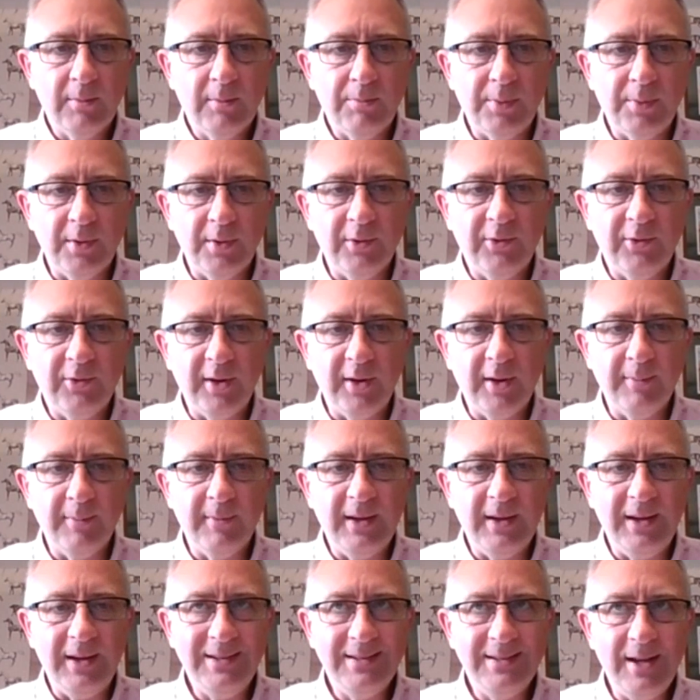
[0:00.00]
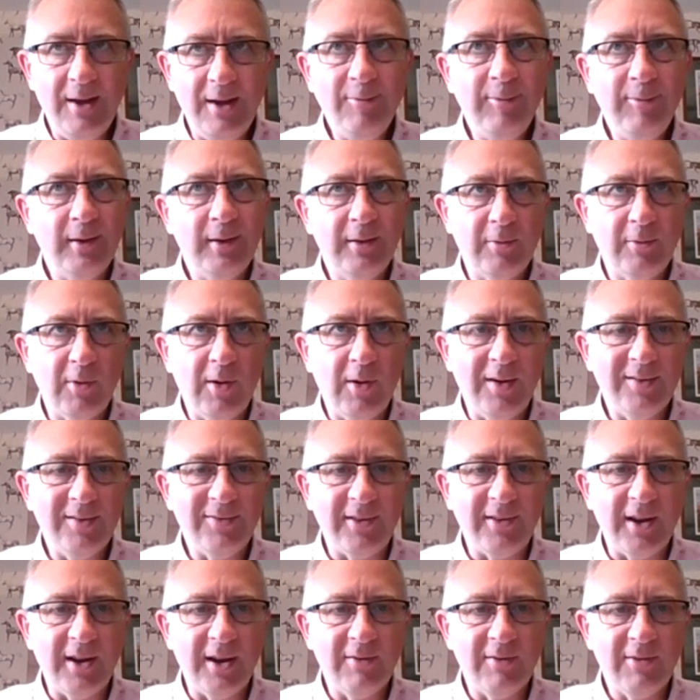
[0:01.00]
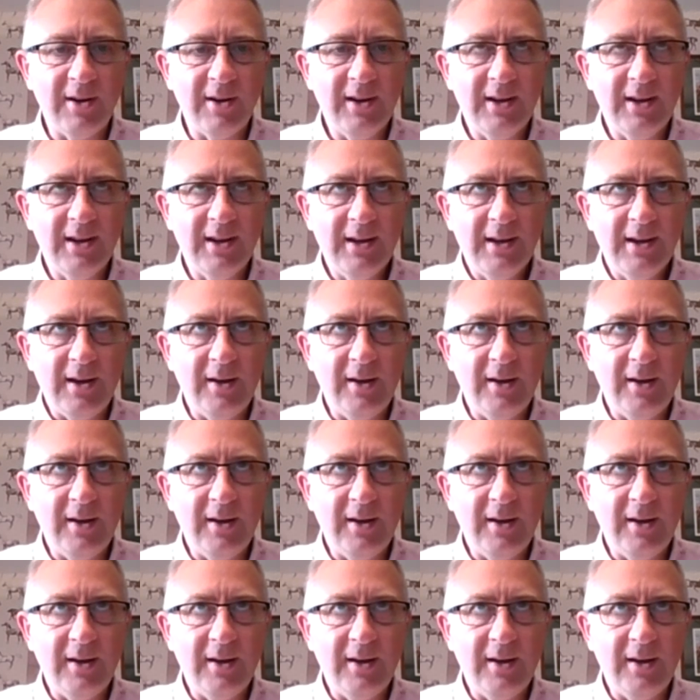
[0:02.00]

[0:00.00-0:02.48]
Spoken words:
But he's definitely the right favourite.